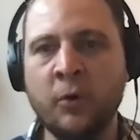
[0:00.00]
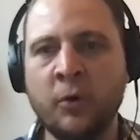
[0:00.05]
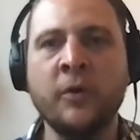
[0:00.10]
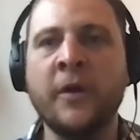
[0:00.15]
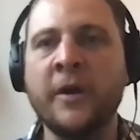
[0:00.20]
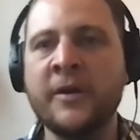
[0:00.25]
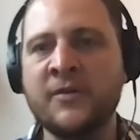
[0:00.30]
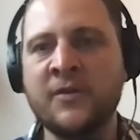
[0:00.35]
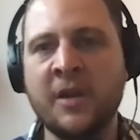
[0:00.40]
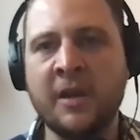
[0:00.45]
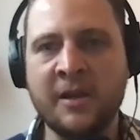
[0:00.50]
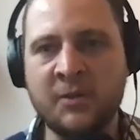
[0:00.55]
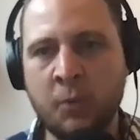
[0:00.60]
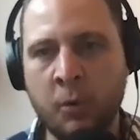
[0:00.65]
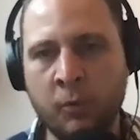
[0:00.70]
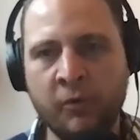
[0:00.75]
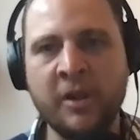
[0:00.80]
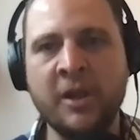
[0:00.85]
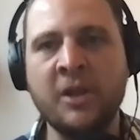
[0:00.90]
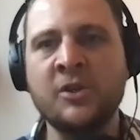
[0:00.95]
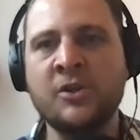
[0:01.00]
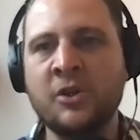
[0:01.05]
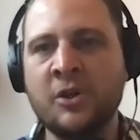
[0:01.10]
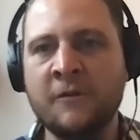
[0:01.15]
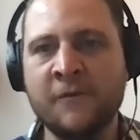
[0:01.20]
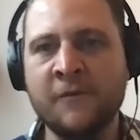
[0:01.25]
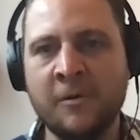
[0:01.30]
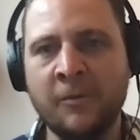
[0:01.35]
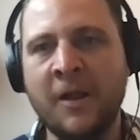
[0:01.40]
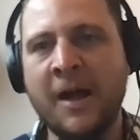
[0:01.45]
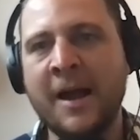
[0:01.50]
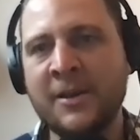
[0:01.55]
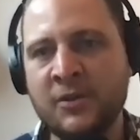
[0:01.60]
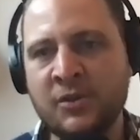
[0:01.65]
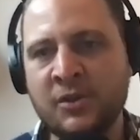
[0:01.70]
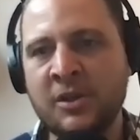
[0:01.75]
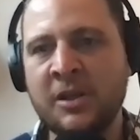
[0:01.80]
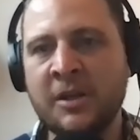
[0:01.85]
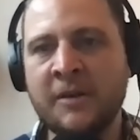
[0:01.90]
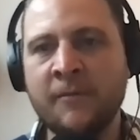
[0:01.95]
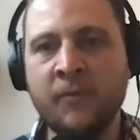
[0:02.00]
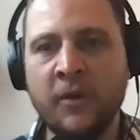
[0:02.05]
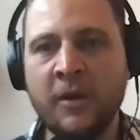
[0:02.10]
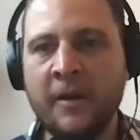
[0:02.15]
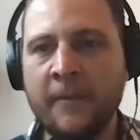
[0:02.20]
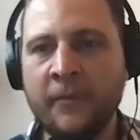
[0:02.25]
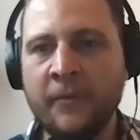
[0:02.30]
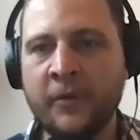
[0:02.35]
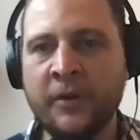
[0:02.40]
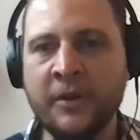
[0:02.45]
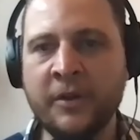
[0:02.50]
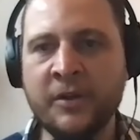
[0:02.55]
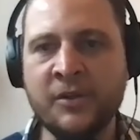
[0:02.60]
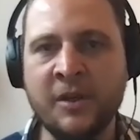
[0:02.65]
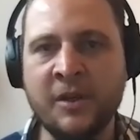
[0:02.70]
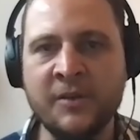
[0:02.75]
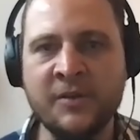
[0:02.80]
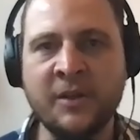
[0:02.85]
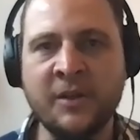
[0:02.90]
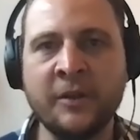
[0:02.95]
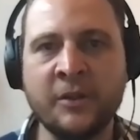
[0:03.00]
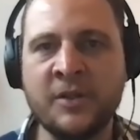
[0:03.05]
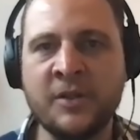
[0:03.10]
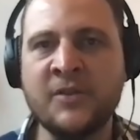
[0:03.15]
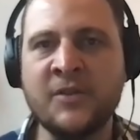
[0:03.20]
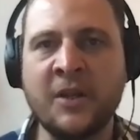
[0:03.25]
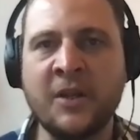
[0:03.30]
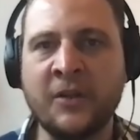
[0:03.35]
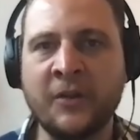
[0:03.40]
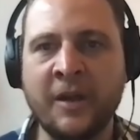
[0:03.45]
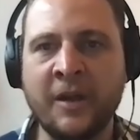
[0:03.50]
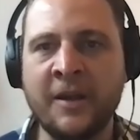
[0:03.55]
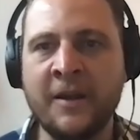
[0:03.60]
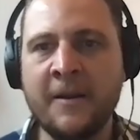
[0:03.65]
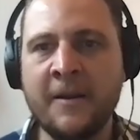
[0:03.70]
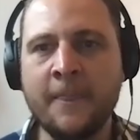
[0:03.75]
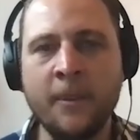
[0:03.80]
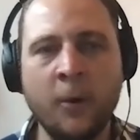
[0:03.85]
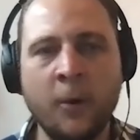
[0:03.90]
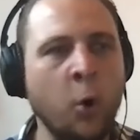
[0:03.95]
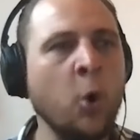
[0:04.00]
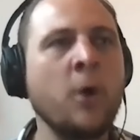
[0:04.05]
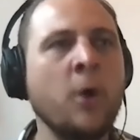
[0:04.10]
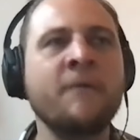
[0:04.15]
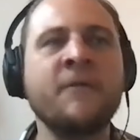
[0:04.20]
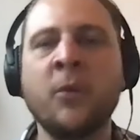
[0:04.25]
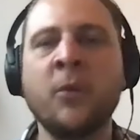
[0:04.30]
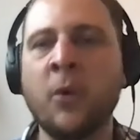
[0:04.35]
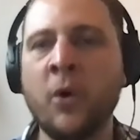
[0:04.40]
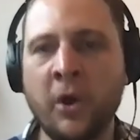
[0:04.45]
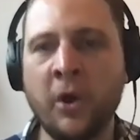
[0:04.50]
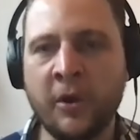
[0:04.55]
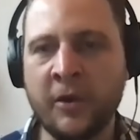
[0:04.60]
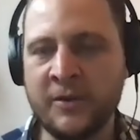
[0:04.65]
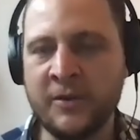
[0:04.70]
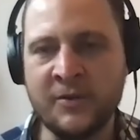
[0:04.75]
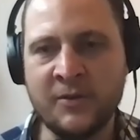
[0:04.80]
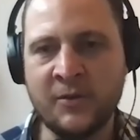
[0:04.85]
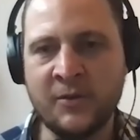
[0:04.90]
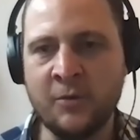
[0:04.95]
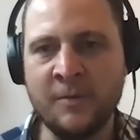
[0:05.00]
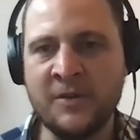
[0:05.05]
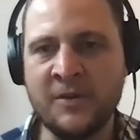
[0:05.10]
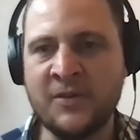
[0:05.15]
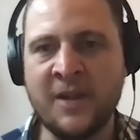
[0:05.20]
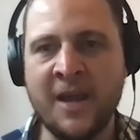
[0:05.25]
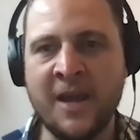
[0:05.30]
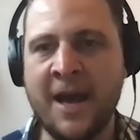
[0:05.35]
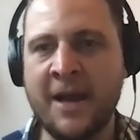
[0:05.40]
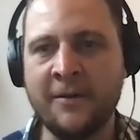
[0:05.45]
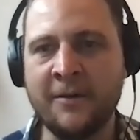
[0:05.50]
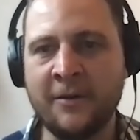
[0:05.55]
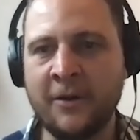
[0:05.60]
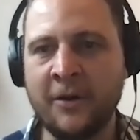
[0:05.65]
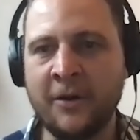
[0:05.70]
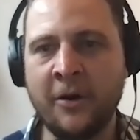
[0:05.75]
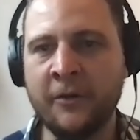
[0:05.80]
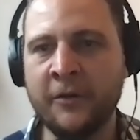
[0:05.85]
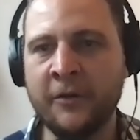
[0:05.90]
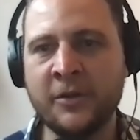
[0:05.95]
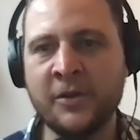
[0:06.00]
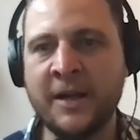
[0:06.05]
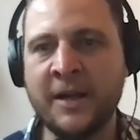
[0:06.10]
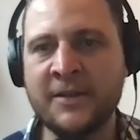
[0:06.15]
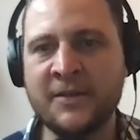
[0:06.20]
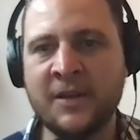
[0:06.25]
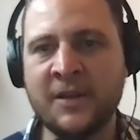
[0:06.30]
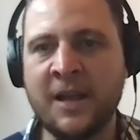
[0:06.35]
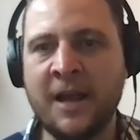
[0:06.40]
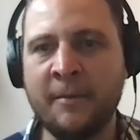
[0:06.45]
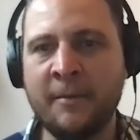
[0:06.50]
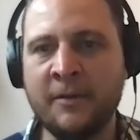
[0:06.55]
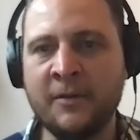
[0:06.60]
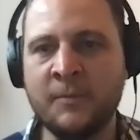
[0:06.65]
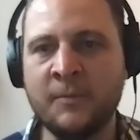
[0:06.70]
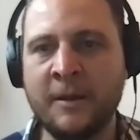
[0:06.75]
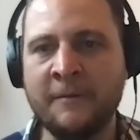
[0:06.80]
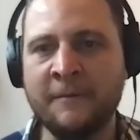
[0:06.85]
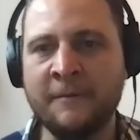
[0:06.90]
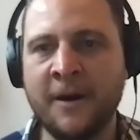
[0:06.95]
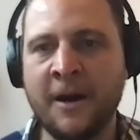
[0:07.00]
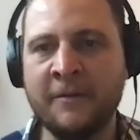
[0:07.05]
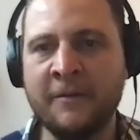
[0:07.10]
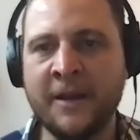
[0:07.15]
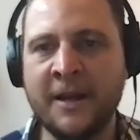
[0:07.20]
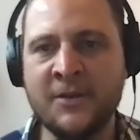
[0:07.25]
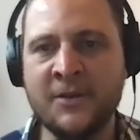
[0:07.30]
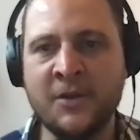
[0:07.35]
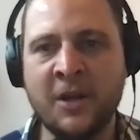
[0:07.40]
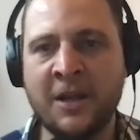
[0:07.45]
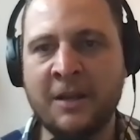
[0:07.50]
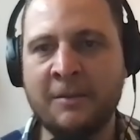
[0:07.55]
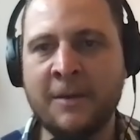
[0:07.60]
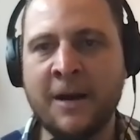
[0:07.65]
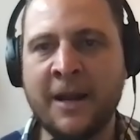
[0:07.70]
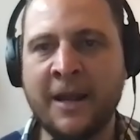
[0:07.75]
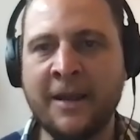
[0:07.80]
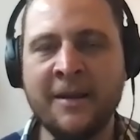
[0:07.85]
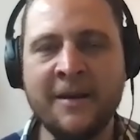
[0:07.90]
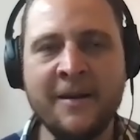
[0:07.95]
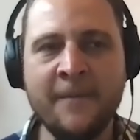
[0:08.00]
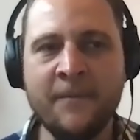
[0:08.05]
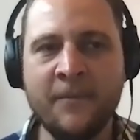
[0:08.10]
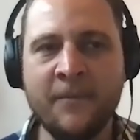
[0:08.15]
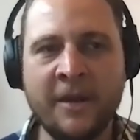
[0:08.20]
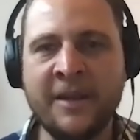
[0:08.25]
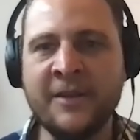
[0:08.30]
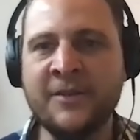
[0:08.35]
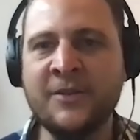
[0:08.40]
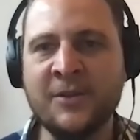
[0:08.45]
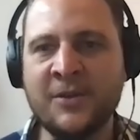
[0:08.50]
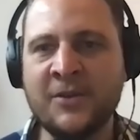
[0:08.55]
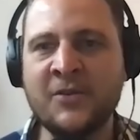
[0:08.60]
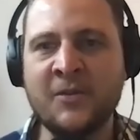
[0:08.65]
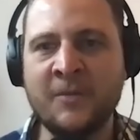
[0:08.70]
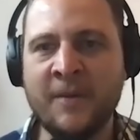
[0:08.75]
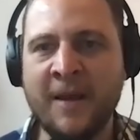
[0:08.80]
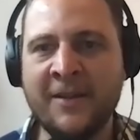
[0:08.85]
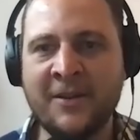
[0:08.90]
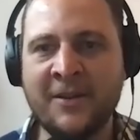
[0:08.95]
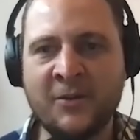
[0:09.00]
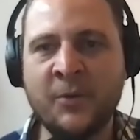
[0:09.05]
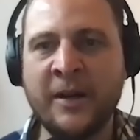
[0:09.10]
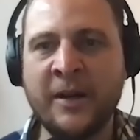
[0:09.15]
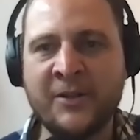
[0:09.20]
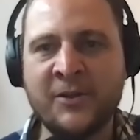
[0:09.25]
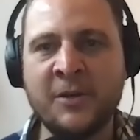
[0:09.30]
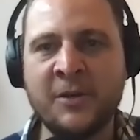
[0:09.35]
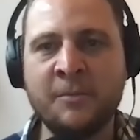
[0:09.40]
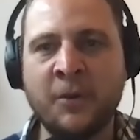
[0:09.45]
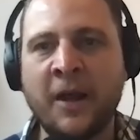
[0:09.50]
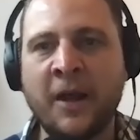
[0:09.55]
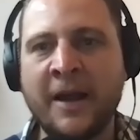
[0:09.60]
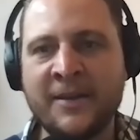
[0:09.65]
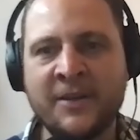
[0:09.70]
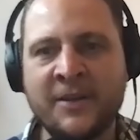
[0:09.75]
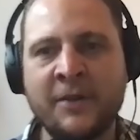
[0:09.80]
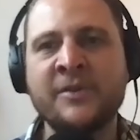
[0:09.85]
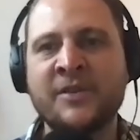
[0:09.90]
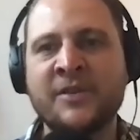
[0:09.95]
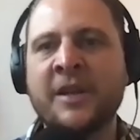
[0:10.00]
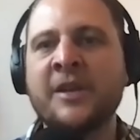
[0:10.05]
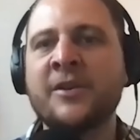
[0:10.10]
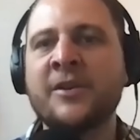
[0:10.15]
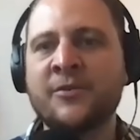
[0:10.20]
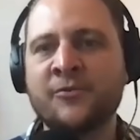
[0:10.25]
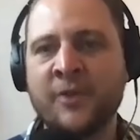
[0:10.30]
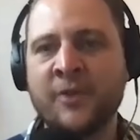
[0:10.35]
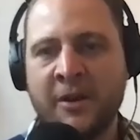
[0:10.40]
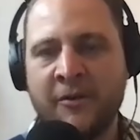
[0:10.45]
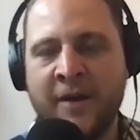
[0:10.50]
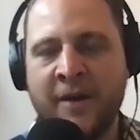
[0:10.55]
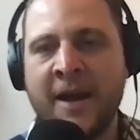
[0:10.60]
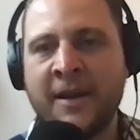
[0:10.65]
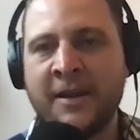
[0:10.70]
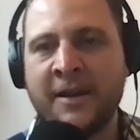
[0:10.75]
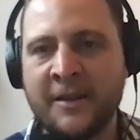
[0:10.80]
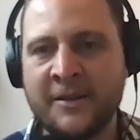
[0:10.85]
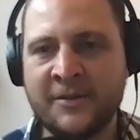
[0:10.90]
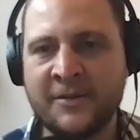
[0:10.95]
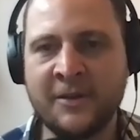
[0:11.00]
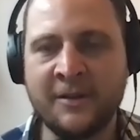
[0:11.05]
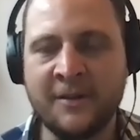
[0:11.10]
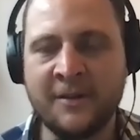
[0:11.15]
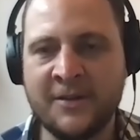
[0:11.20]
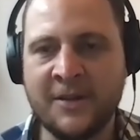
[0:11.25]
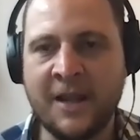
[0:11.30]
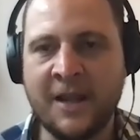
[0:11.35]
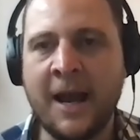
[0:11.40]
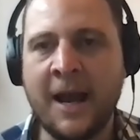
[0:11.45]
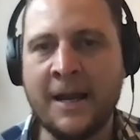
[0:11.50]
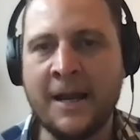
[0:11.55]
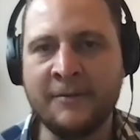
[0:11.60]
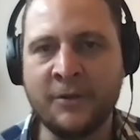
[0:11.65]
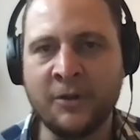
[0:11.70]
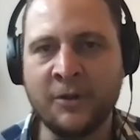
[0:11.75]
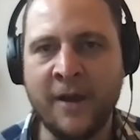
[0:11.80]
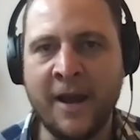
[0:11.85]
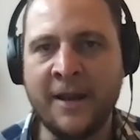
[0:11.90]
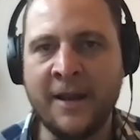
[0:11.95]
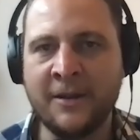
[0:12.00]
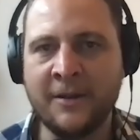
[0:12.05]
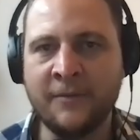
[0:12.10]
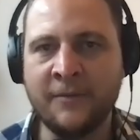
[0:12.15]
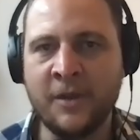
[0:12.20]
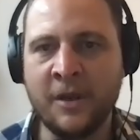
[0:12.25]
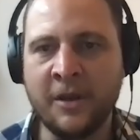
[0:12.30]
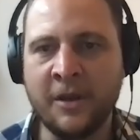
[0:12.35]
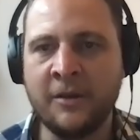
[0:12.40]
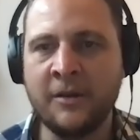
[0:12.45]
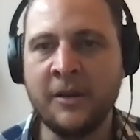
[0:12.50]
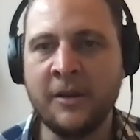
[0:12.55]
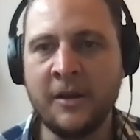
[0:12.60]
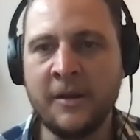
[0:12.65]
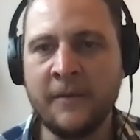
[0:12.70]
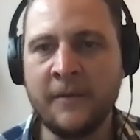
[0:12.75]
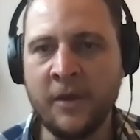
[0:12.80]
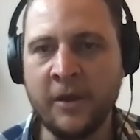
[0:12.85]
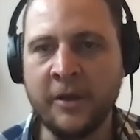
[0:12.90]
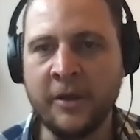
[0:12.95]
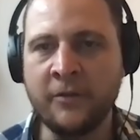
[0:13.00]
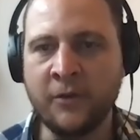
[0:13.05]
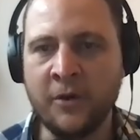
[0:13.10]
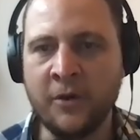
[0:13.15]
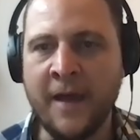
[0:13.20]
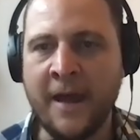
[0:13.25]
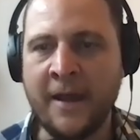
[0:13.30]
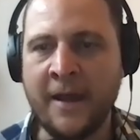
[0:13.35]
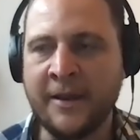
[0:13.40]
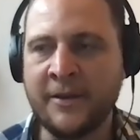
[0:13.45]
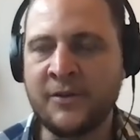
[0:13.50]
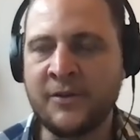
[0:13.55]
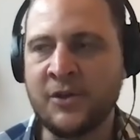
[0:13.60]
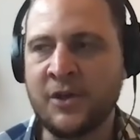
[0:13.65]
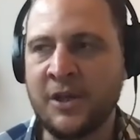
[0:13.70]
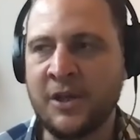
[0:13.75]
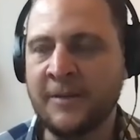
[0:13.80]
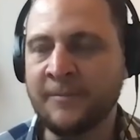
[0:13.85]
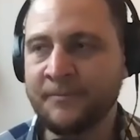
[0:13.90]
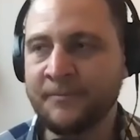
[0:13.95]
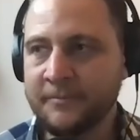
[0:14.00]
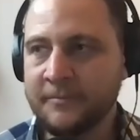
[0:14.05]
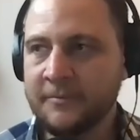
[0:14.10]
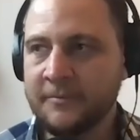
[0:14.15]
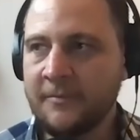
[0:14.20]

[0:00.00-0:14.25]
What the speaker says: All those tickets were reissued from last year to this year. So logistically, all of the workers who missed out on the chance to come and spend 5 days earning money, it isn't just about the 22 players. There is an industry around it. There's a carnival around it, and you can do that next year.